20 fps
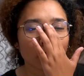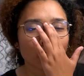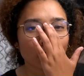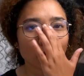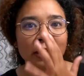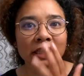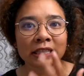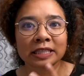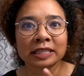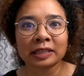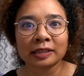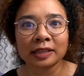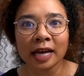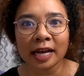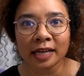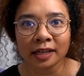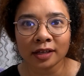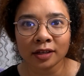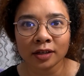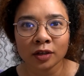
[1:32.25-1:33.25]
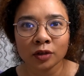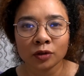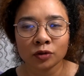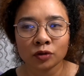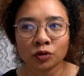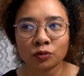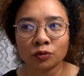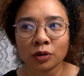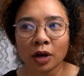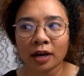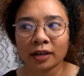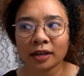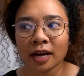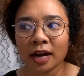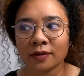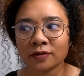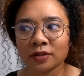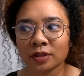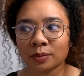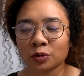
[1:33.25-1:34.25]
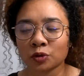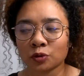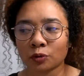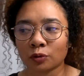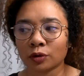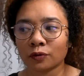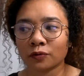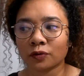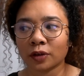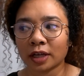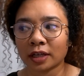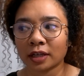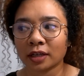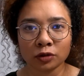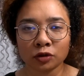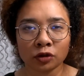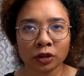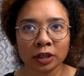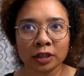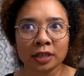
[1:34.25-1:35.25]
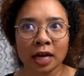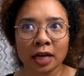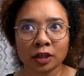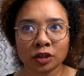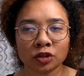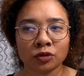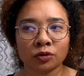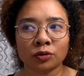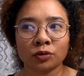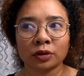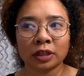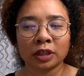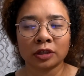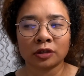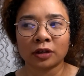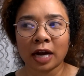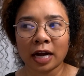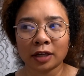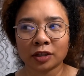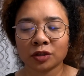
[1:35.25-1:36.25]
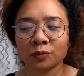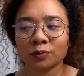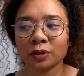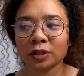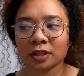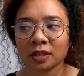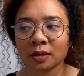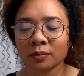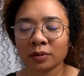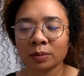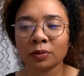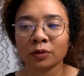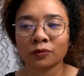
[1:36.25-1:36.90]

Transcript: what it's like to not have some sort of like transactional interaction with someone,